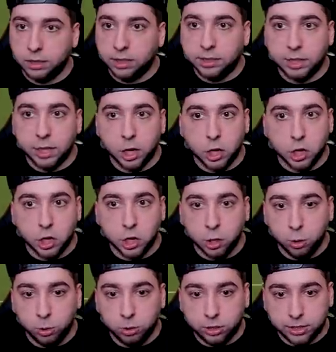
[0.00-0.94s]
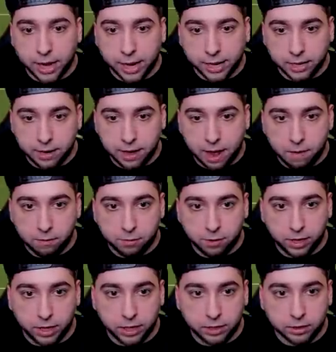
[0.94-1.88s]
This is a huge second down,
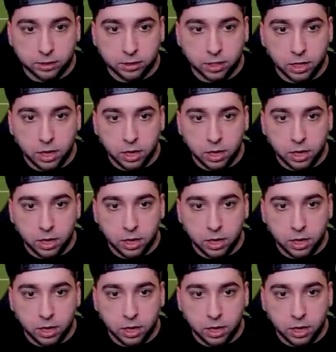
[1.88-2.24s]
fellas.